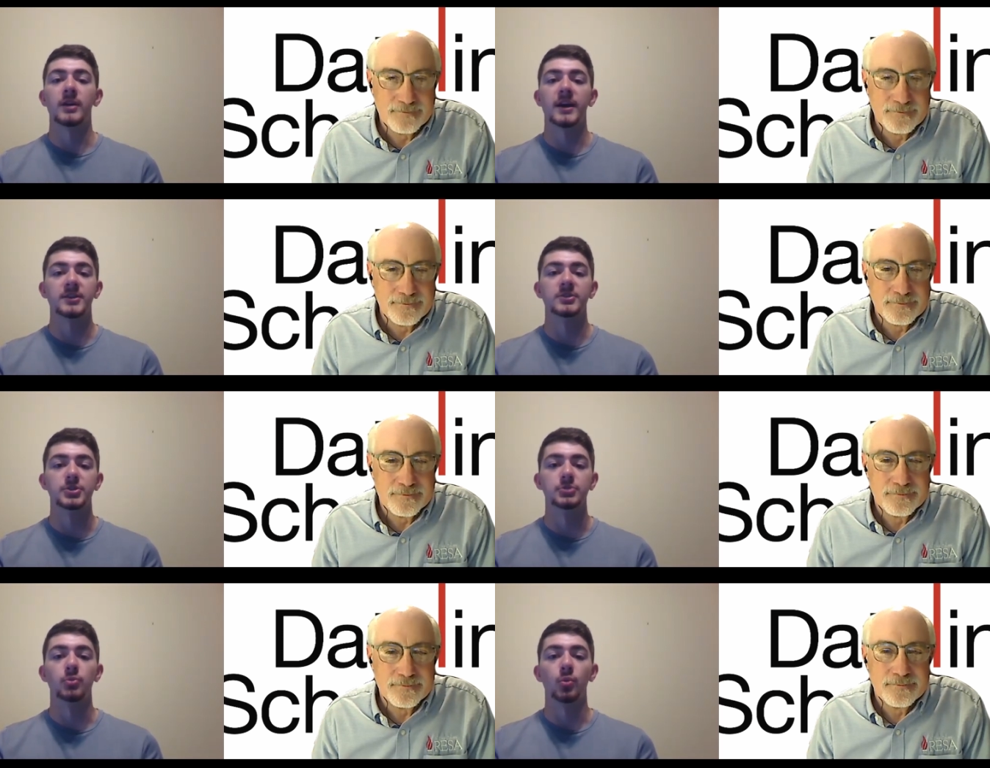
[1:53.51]
Speaker 1: I can
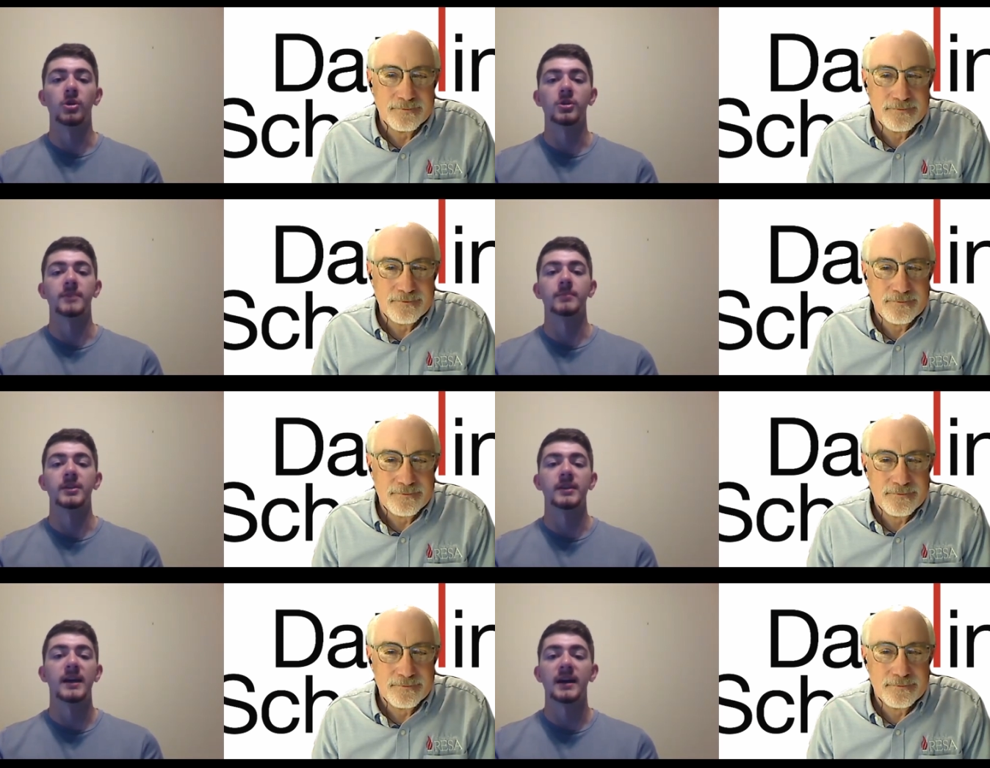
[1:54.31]
do work
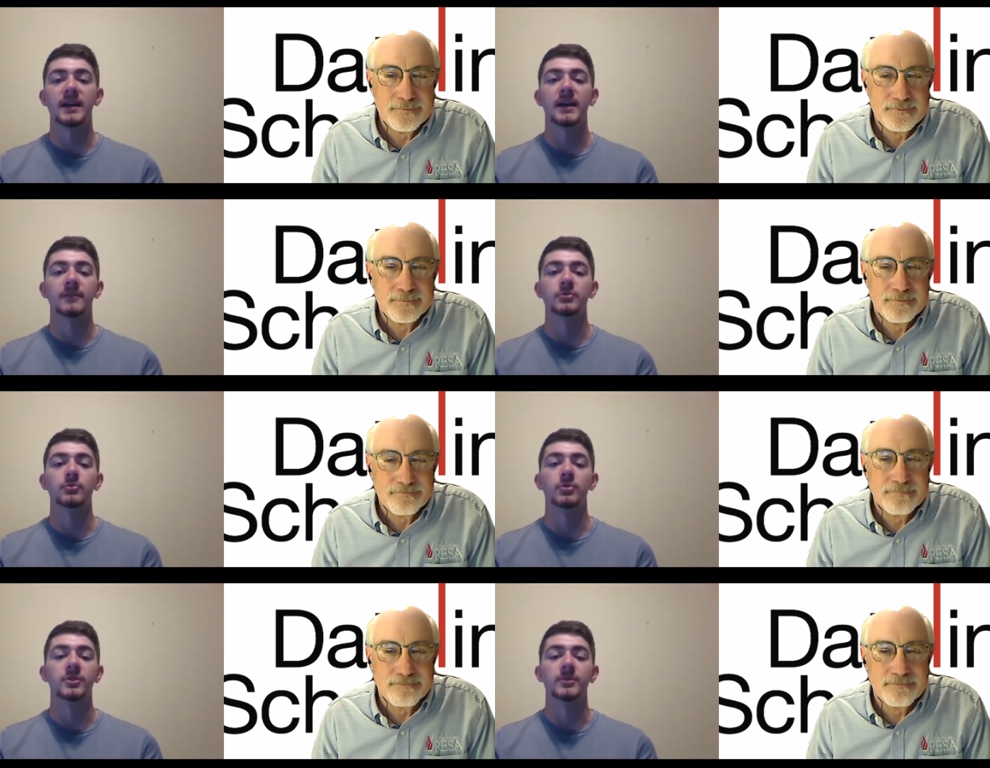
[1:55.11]
but not have to
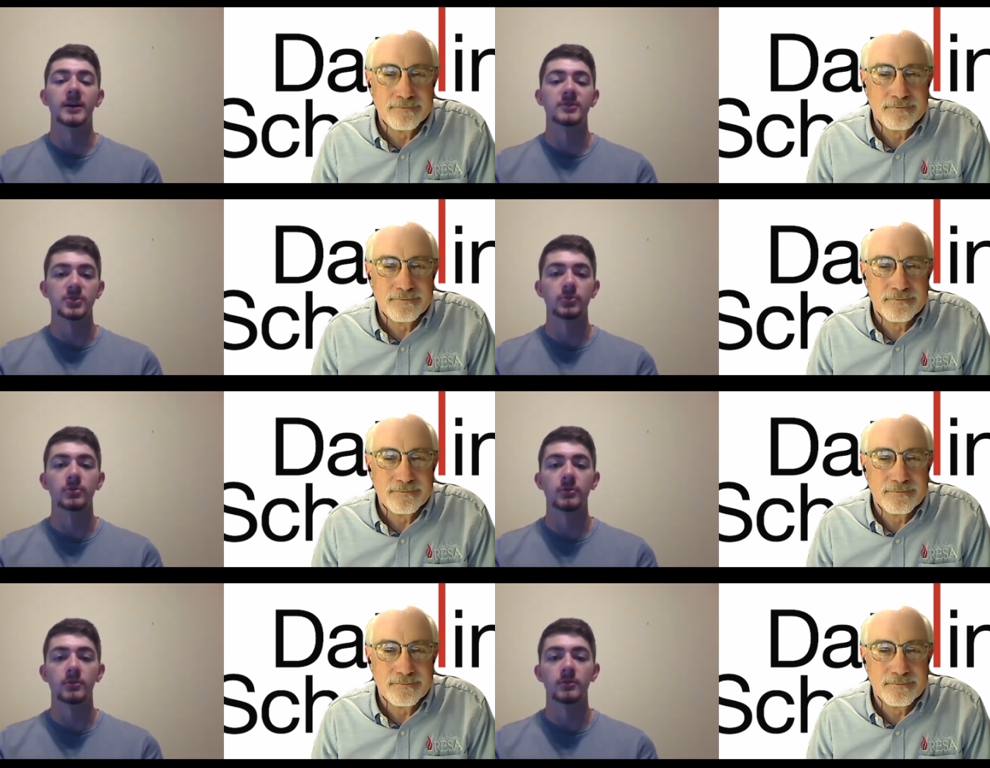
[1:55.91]
worry about
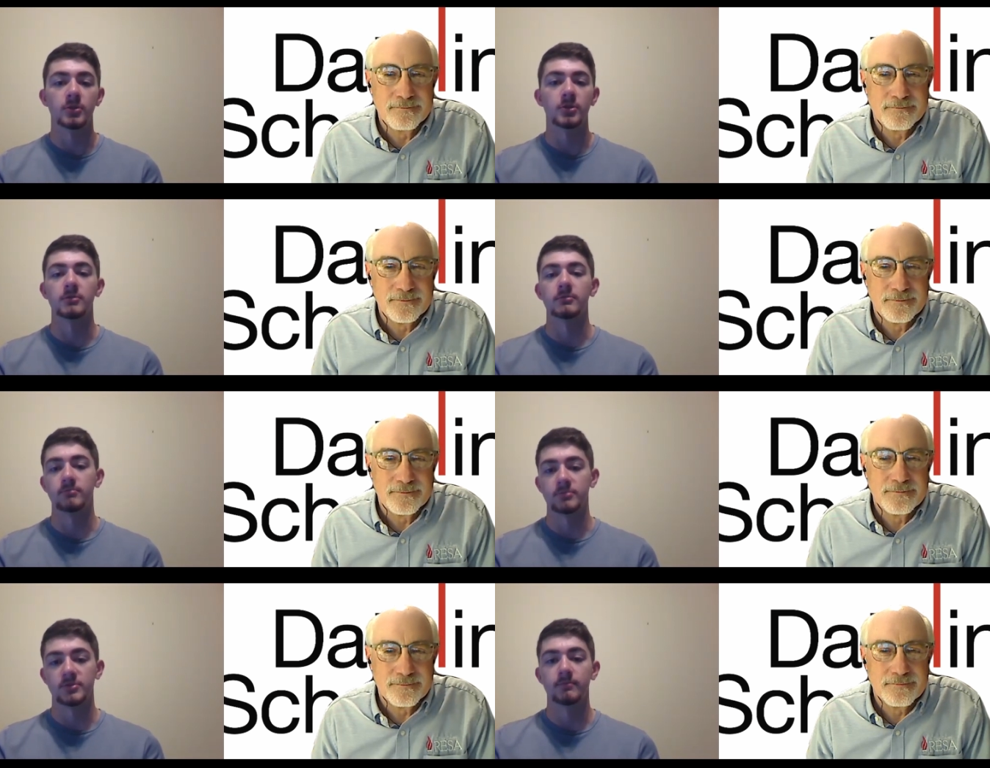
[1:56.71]
school or
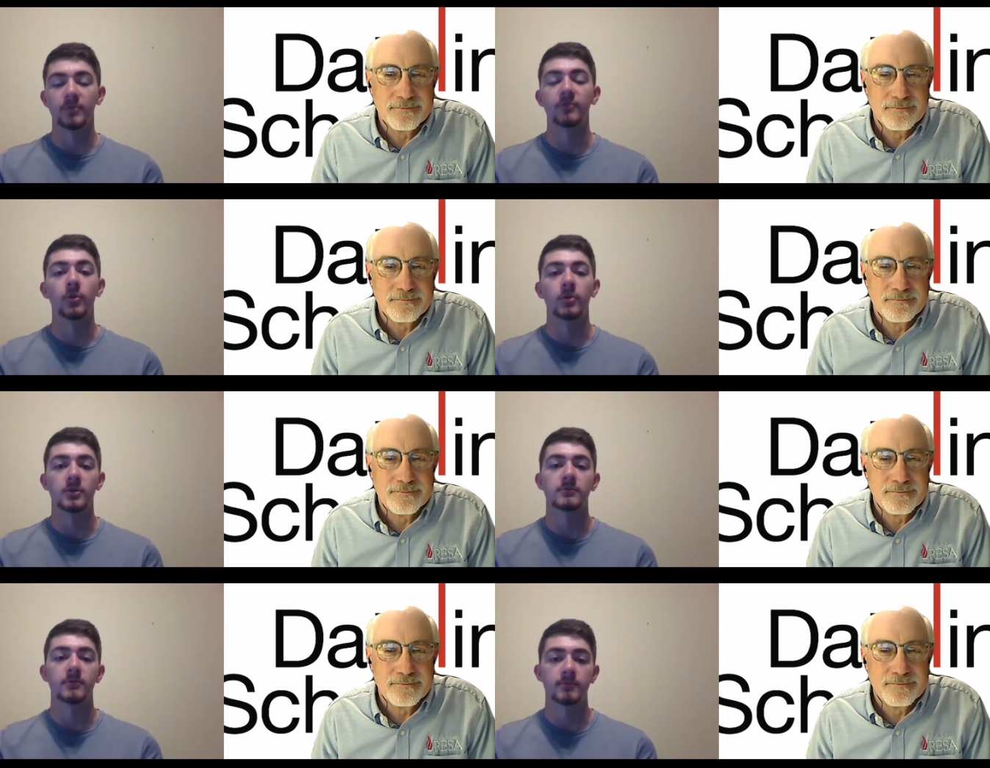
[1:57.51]

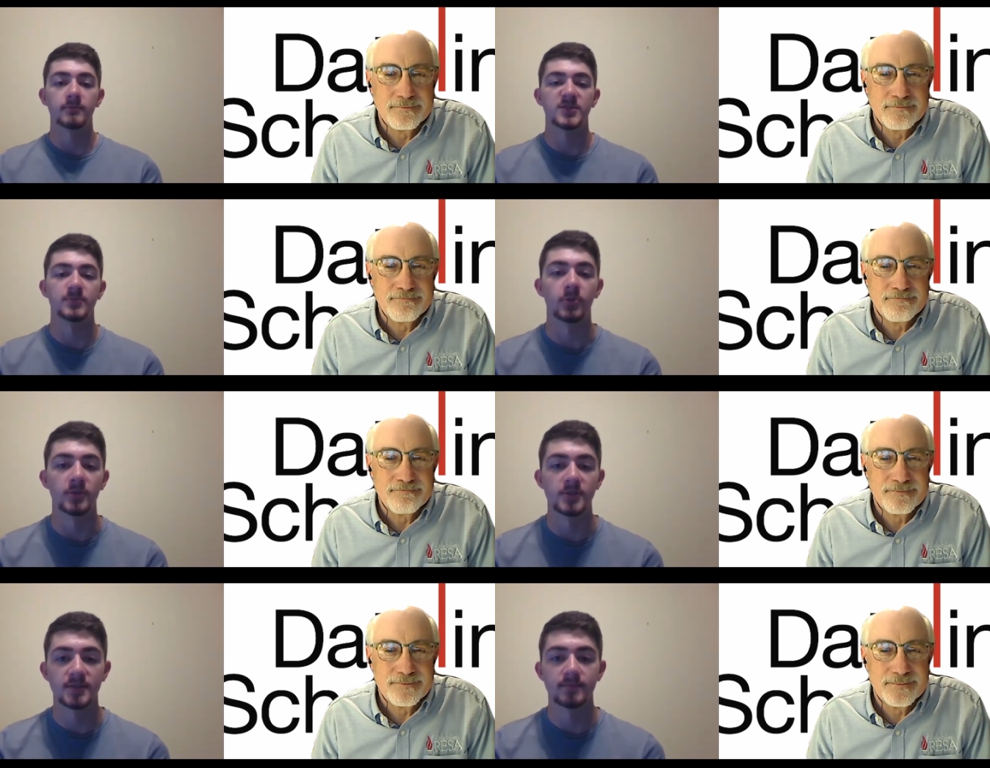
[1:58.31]
before
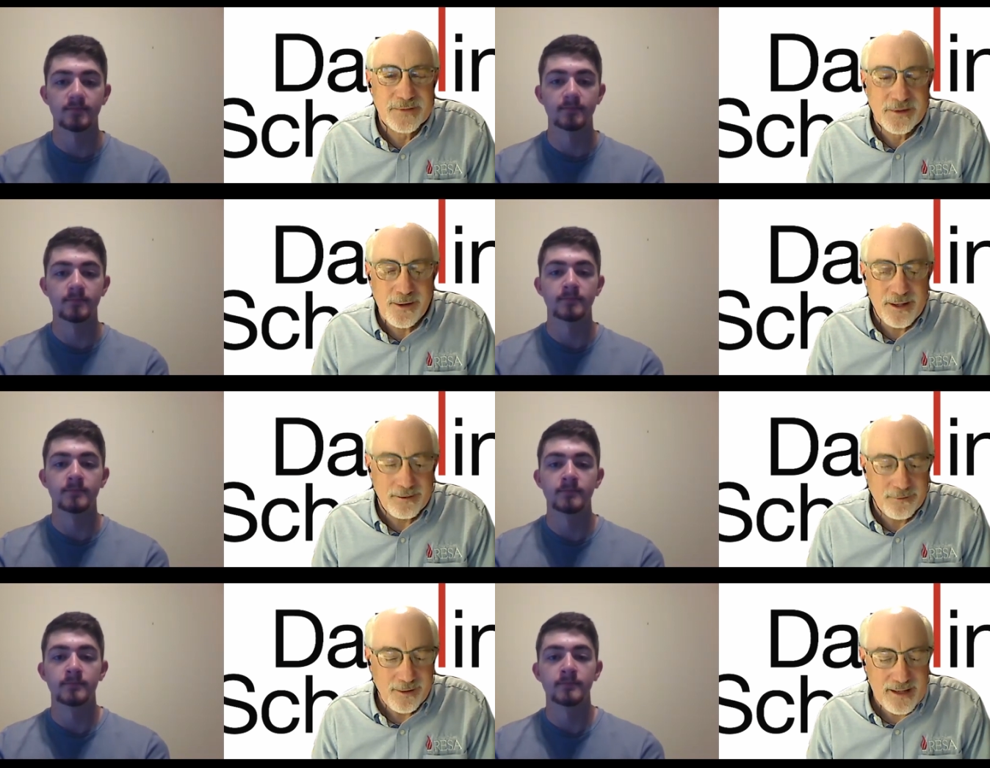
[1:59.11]
sports.
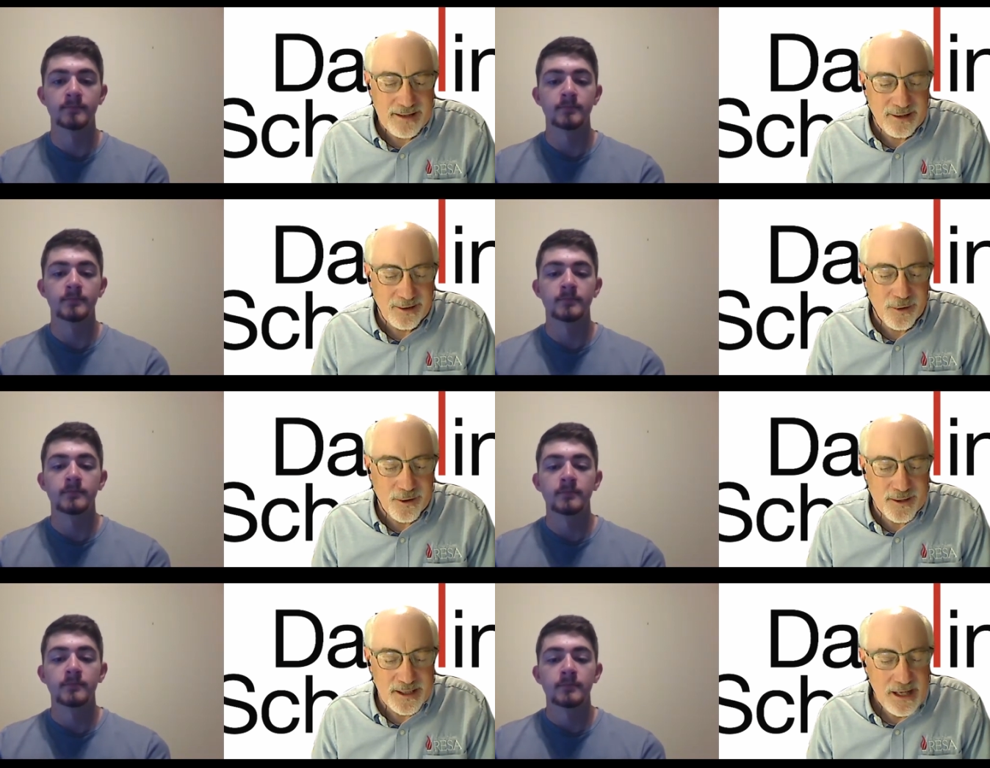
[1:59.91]
Speaker 2: Good. Well, that's
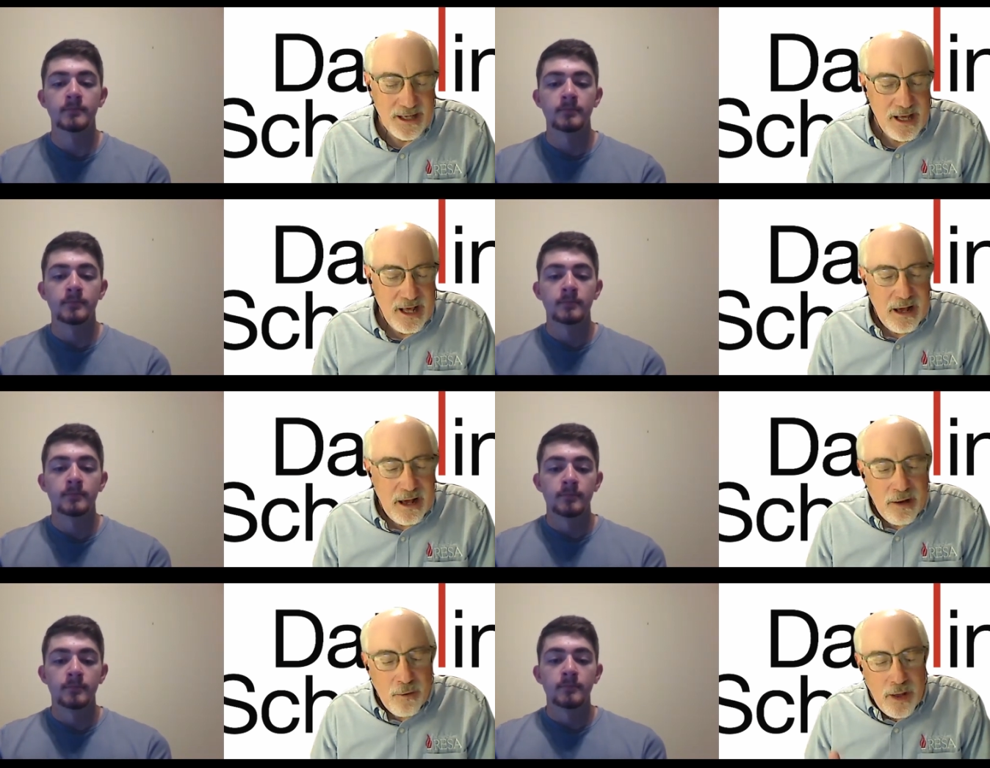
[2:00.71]
encouraging.
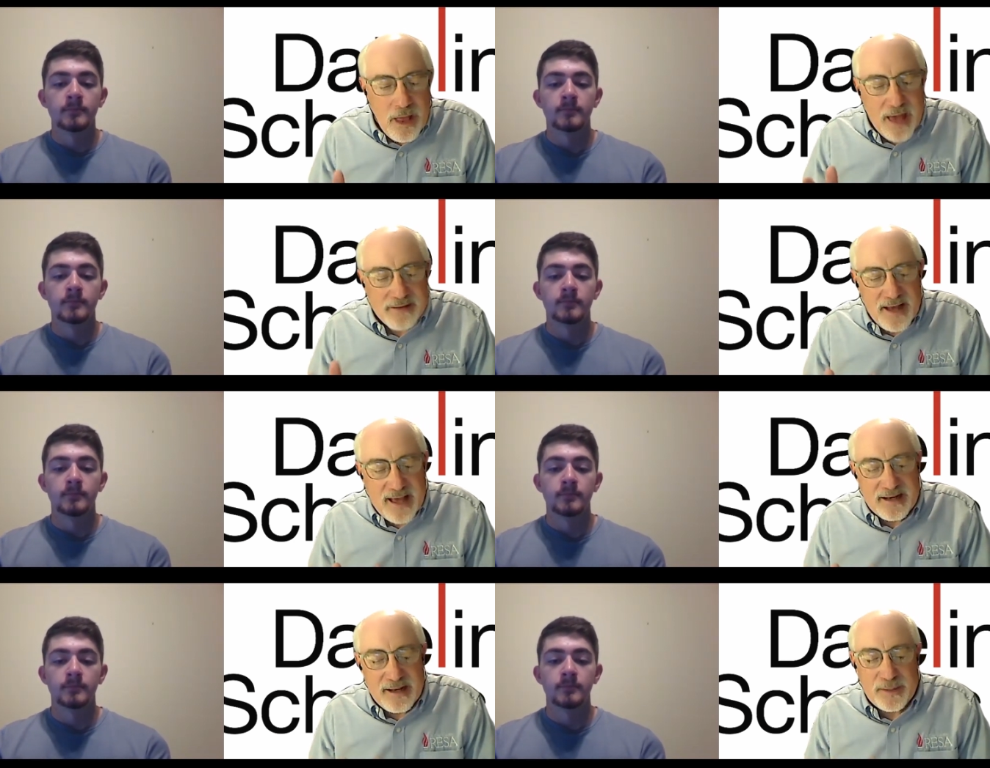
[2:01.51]
As an
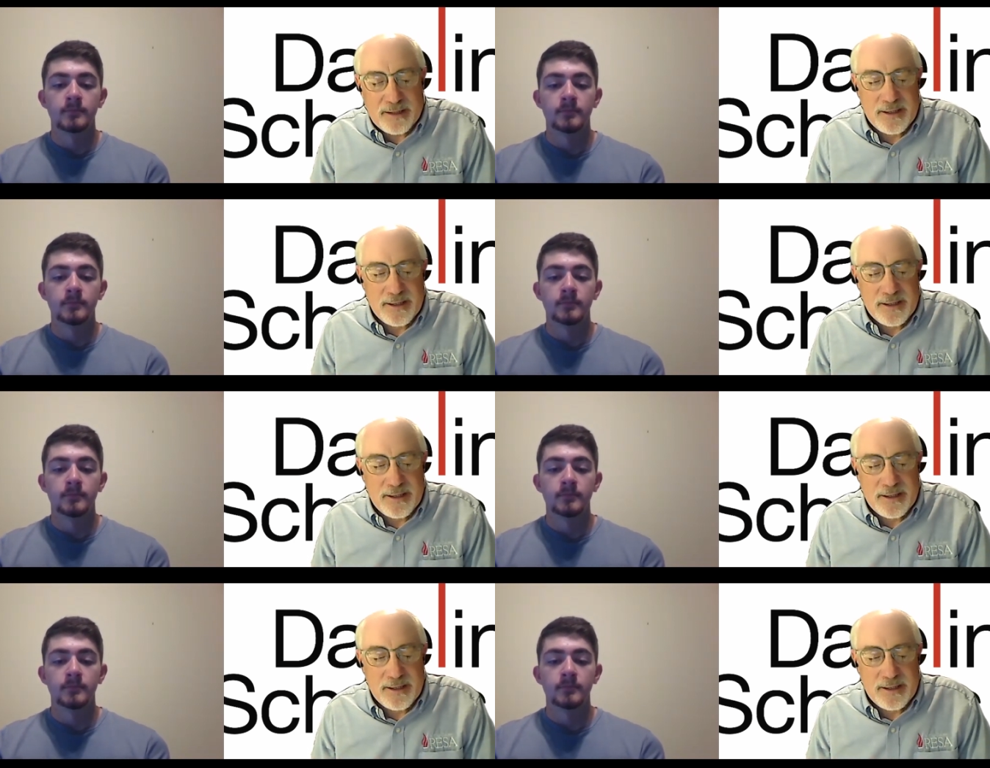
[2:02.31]
academic